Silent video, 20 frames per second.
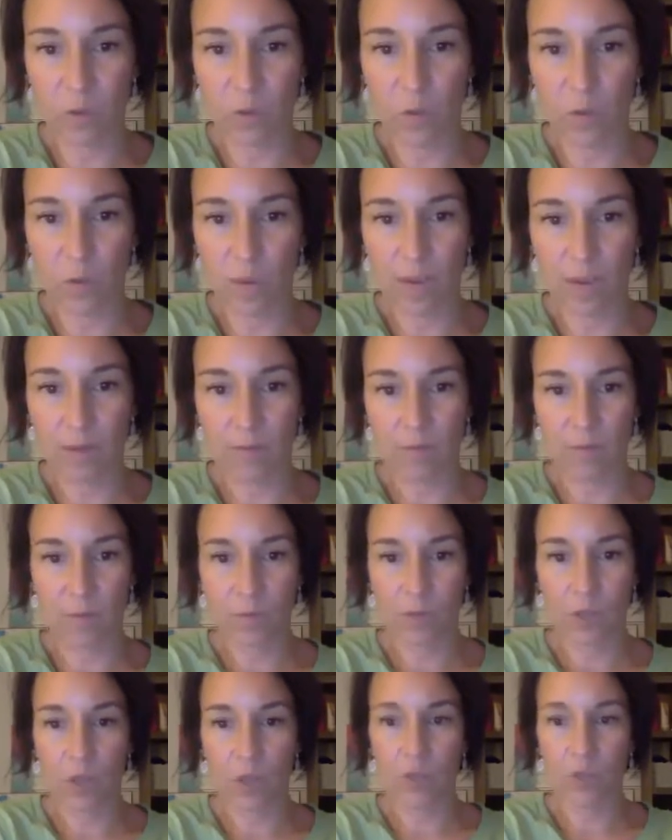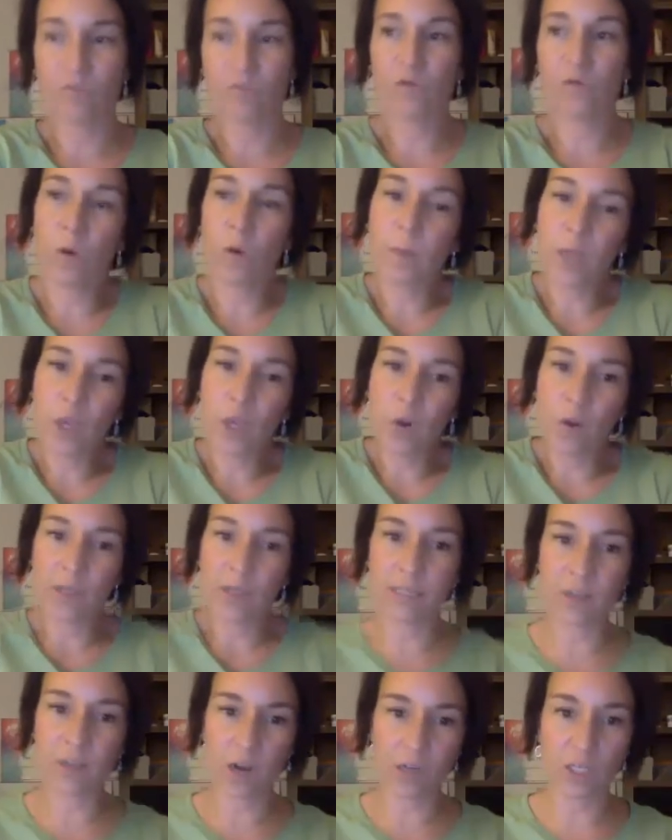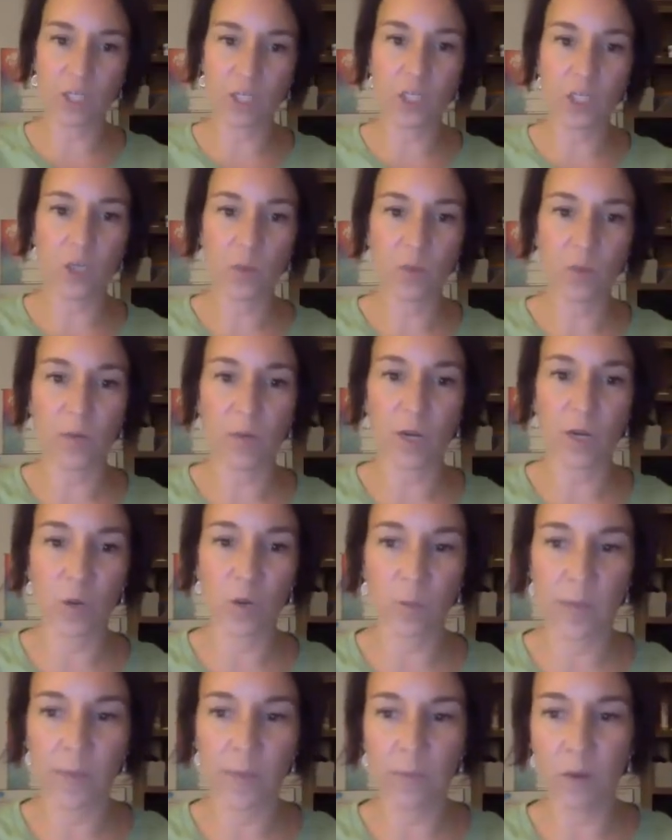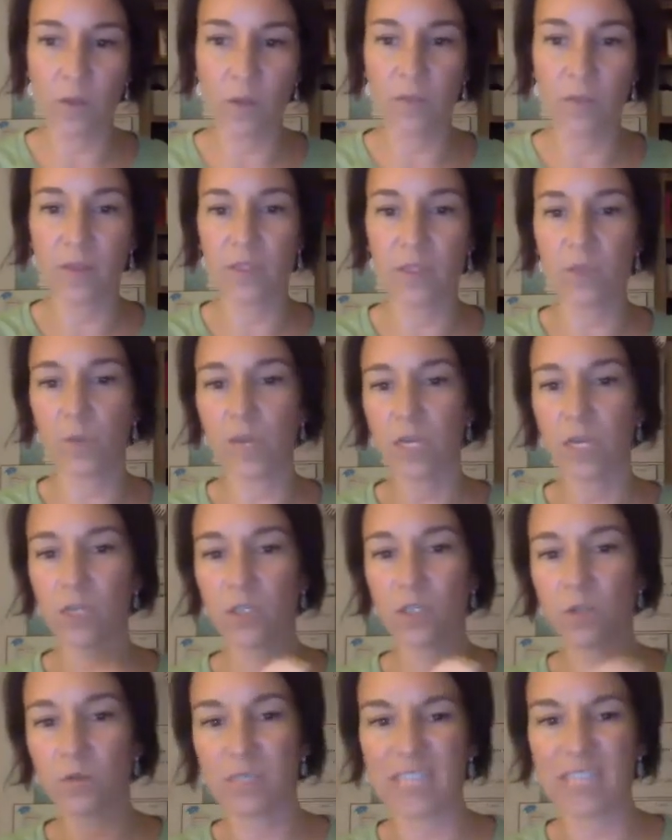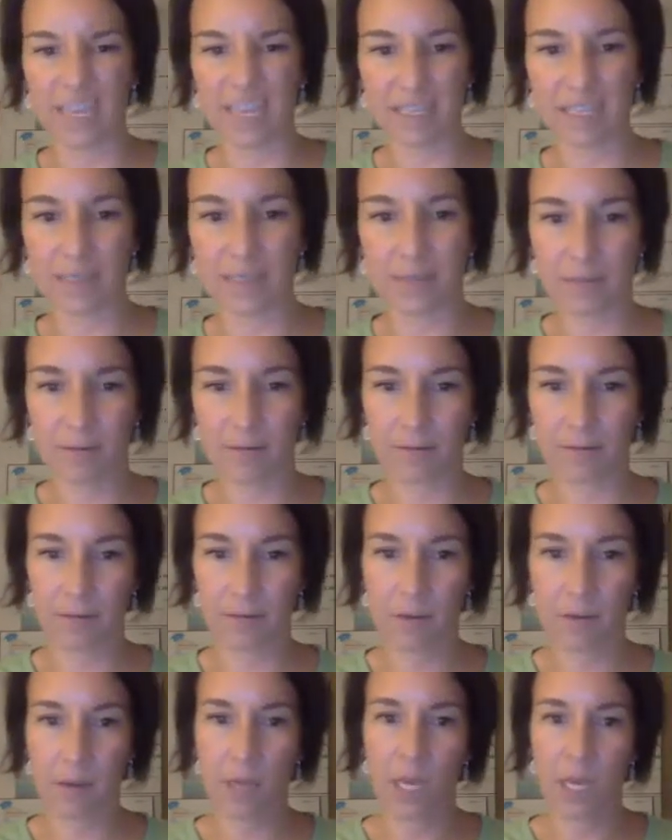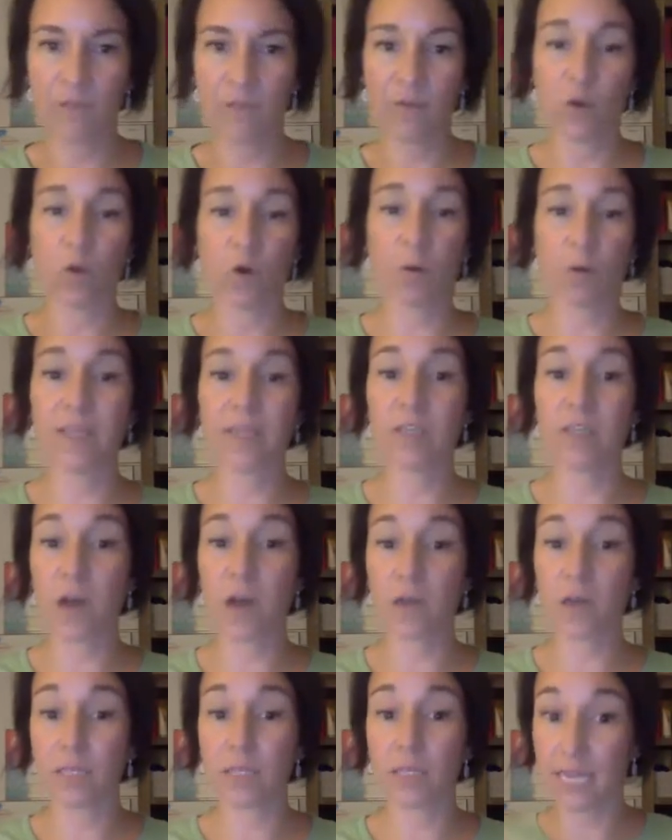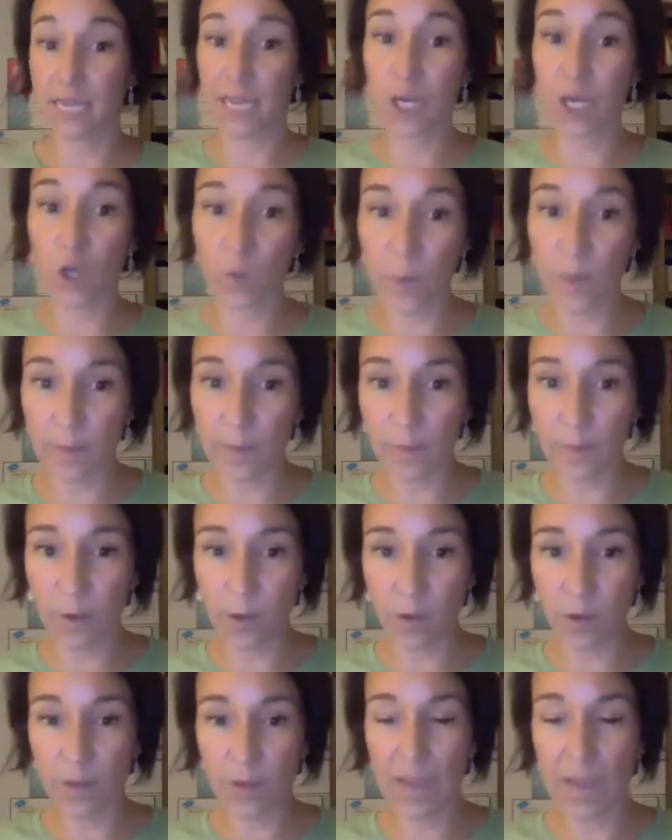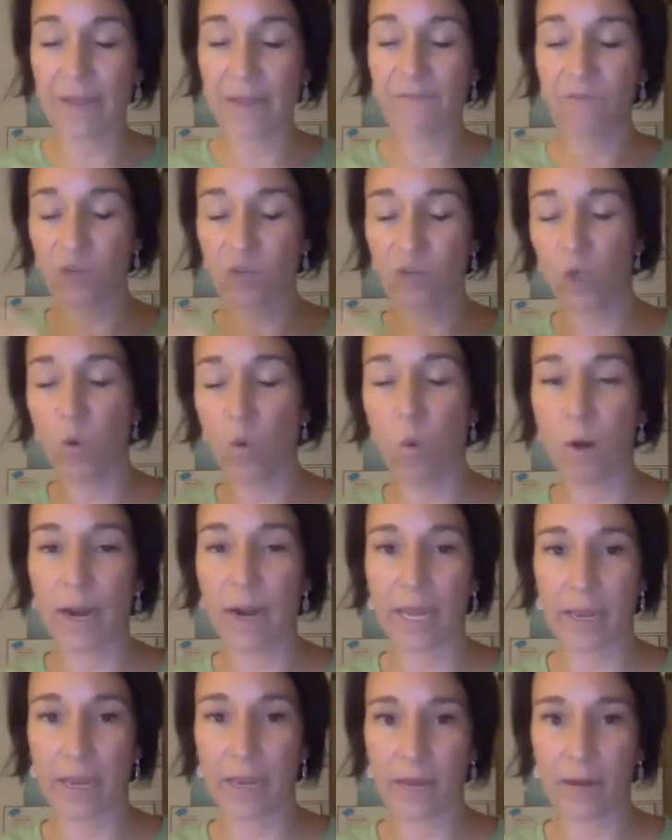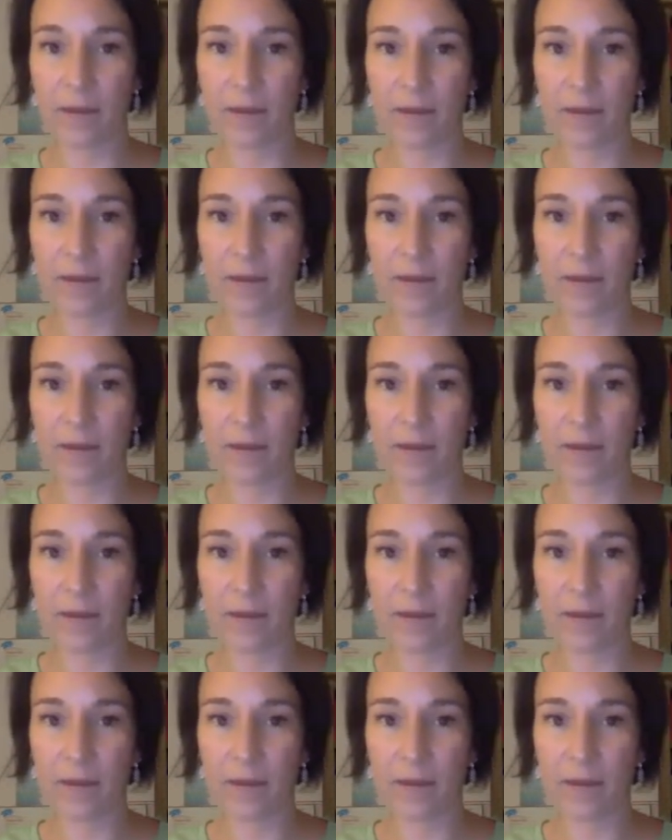week. So if normally you only talk to 2 or 3 new people, this week do 6. If you normally talk to 10 new people, aim for 20.